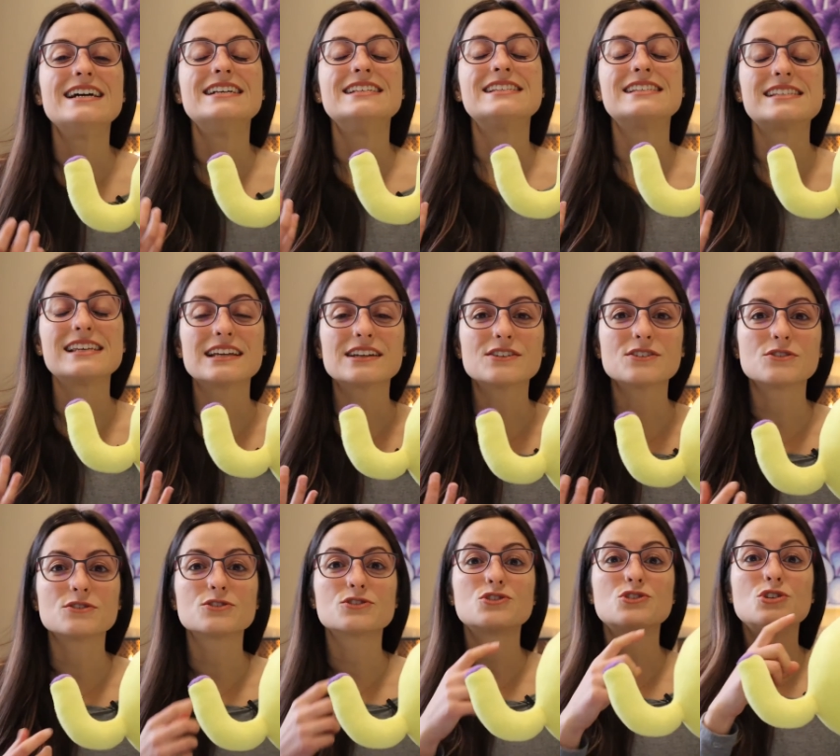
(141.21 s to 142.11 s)

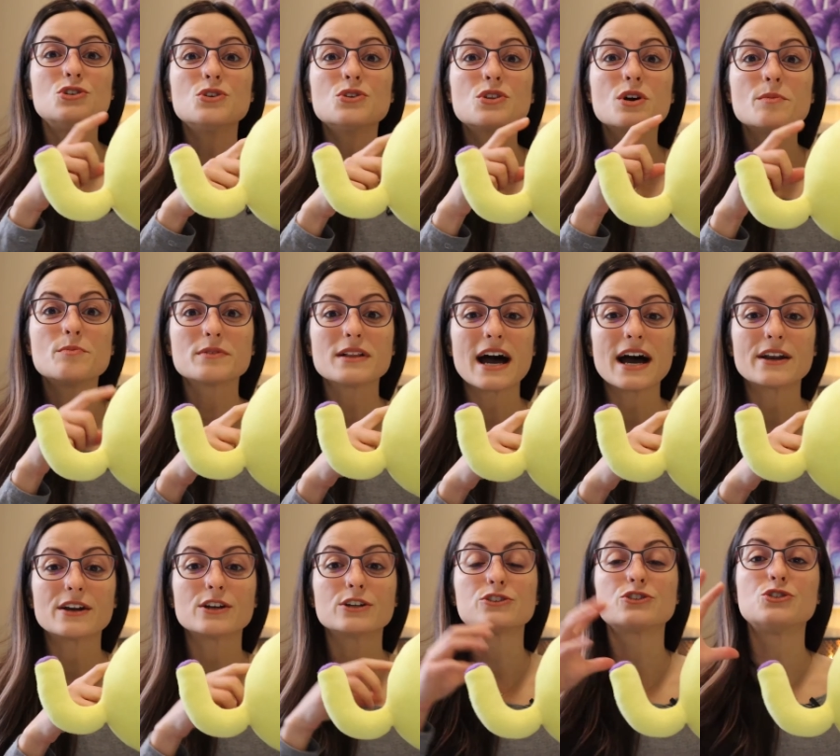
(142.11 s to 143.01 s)
signals to the
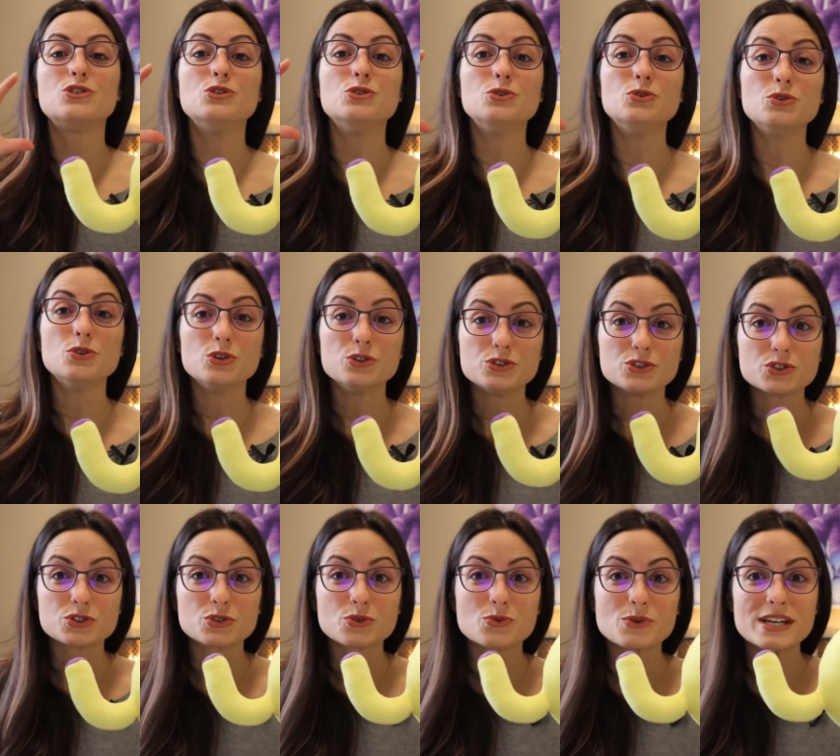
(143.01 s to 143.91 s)
bladder to
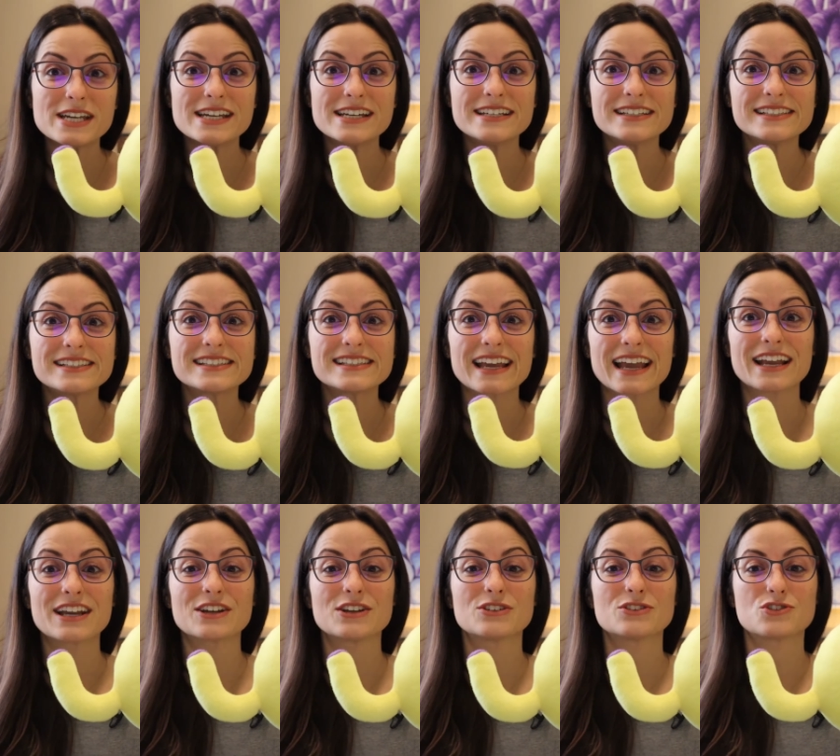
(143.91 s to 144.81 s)
squeeze
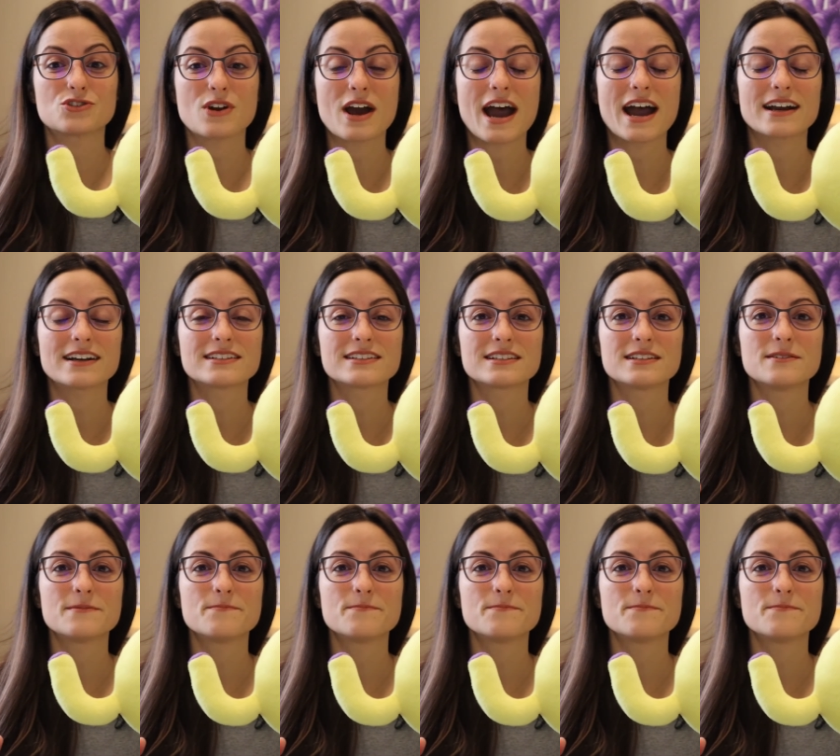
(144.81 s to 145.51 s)
and contract.